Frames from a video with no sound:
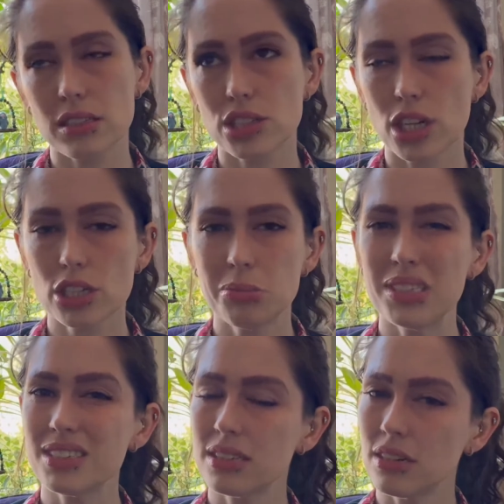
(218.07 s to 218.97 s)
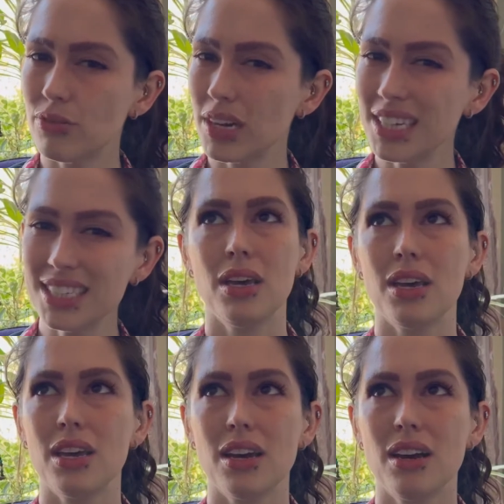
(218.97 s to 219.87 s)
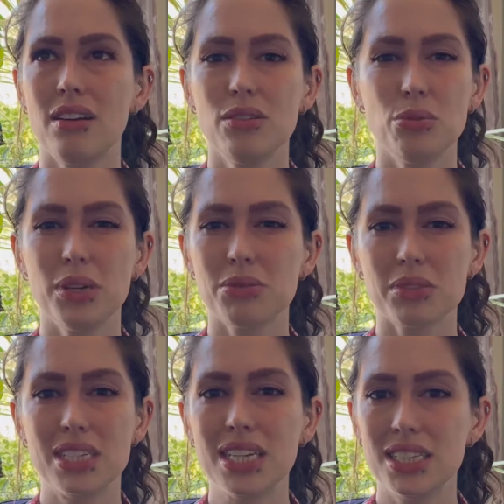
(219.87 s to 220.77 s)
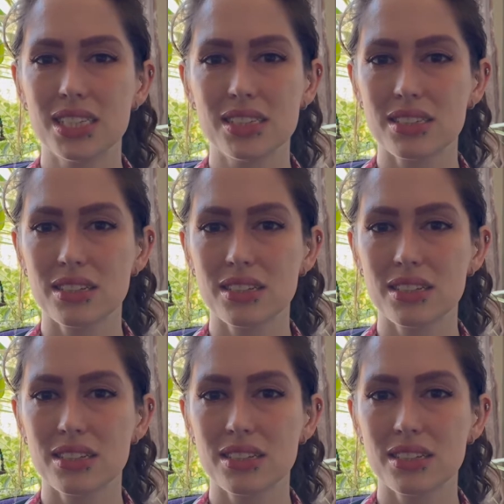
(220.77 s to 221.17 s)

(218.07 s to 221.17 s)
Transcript: Judgments and advice aren't always what's needed.